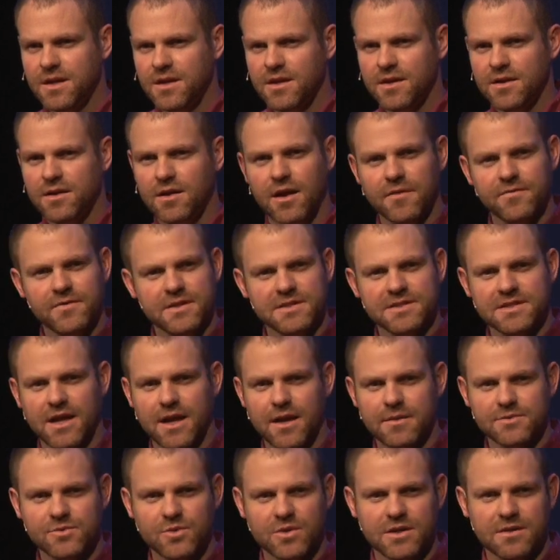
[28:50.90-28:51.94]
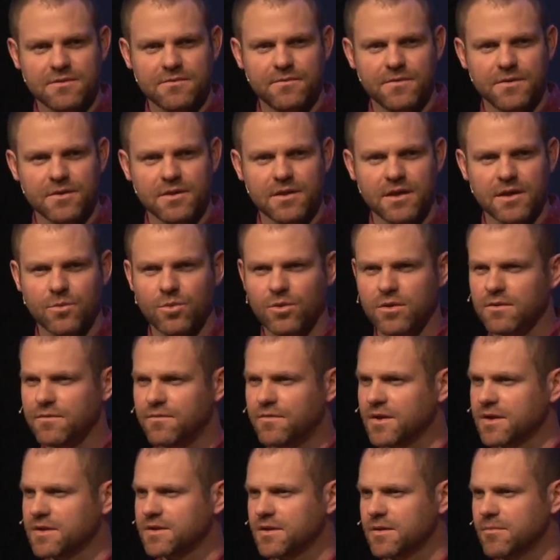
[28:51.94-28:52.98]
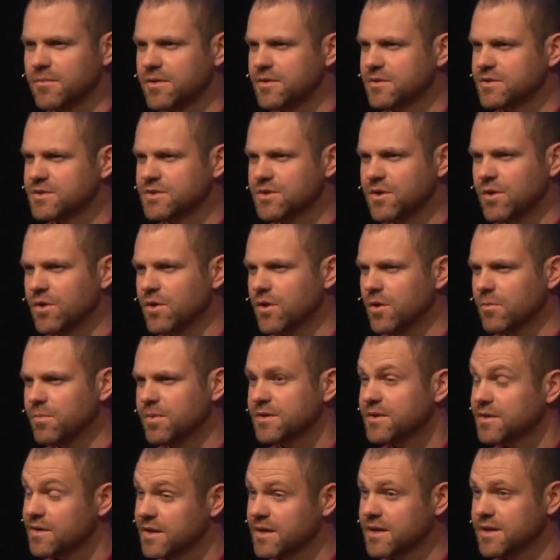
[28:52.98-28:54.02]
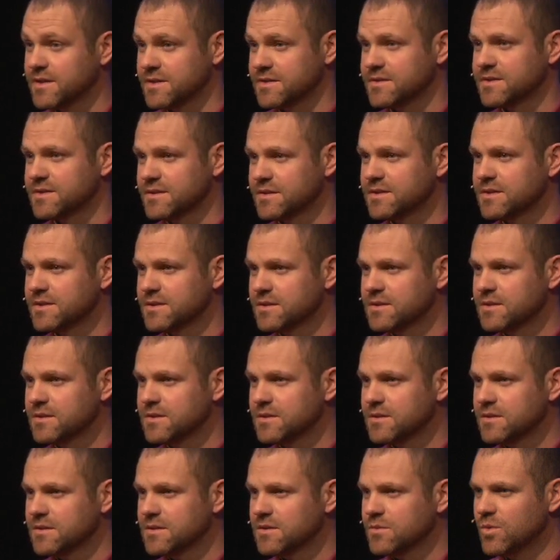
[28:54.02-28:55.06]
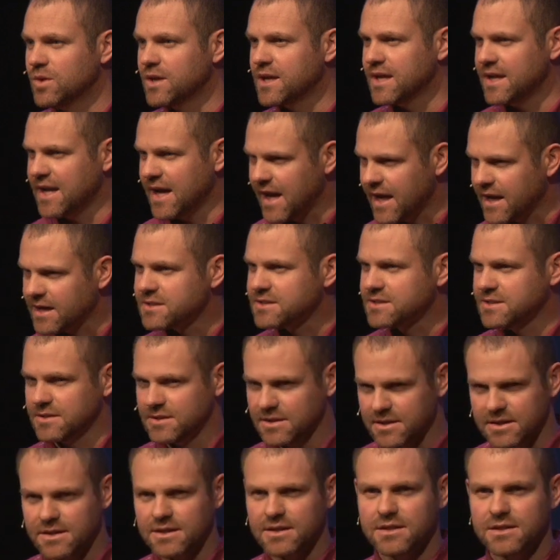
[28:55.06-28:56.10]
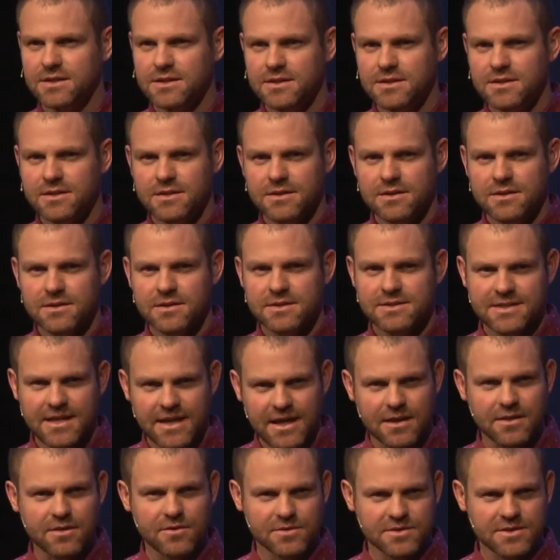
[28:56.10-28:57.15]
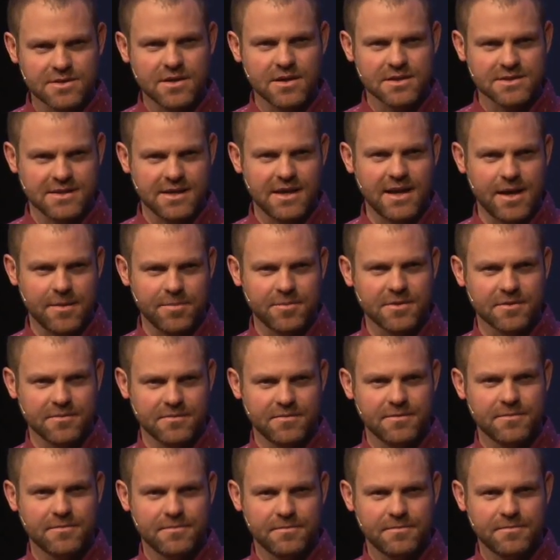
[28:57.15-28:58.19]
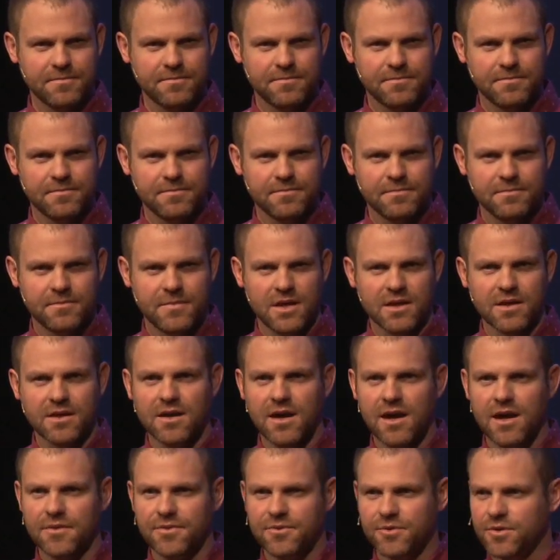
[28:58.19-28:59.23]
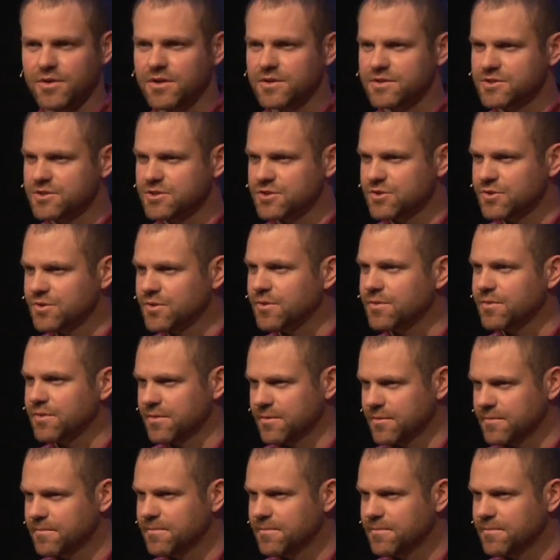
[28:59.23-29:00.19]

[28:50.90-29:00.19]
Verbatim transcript: And oftentimes we can feel like we're a victim and there's no hope, but there is. We can actually take those thoughts captive. And God, through His truth,